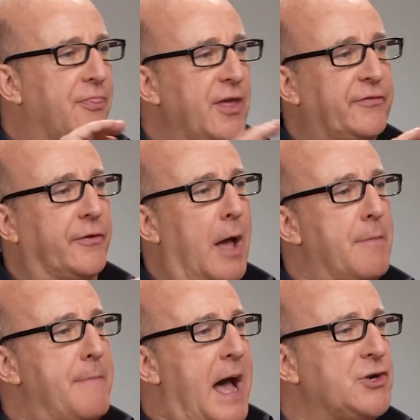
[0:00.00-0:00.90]
this time
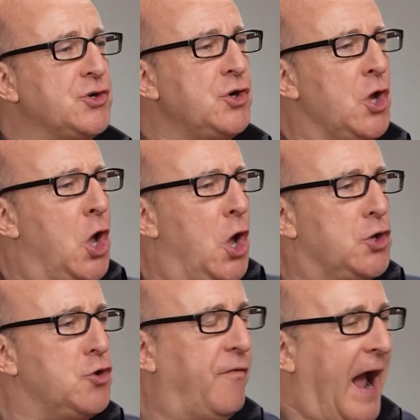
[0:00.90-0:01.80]
imagine
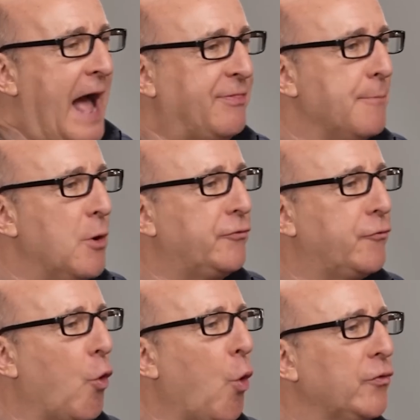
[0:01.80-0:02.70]
you've had the most
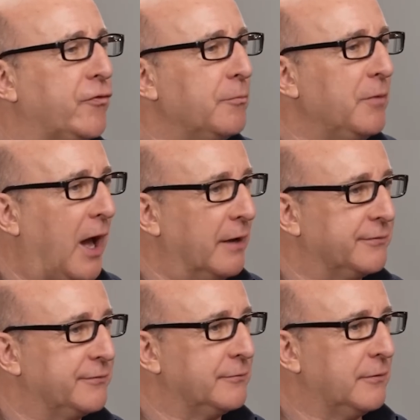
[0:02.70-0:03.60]
awesome
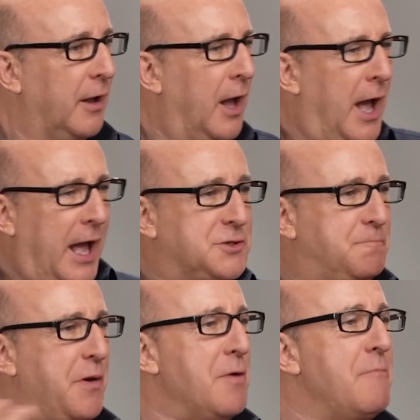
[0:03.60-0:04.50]
life. Mm. It's
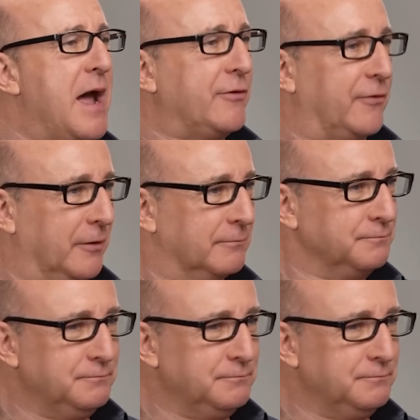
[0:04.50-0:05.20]
been amazing.